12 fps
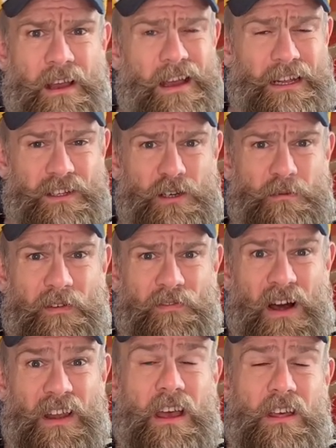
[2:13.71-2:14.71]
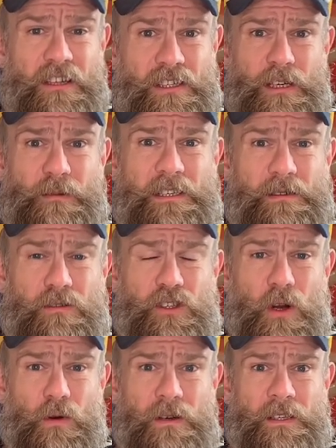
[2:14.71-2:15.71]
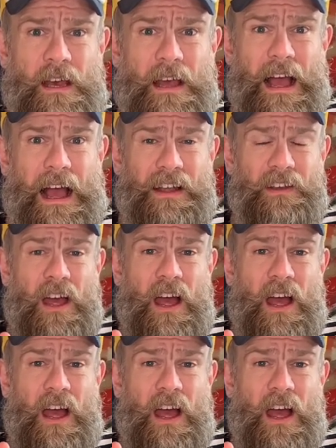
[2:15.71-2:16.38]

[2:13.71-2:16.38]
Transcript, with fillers: It's going to be fun, there's going to be some jokes and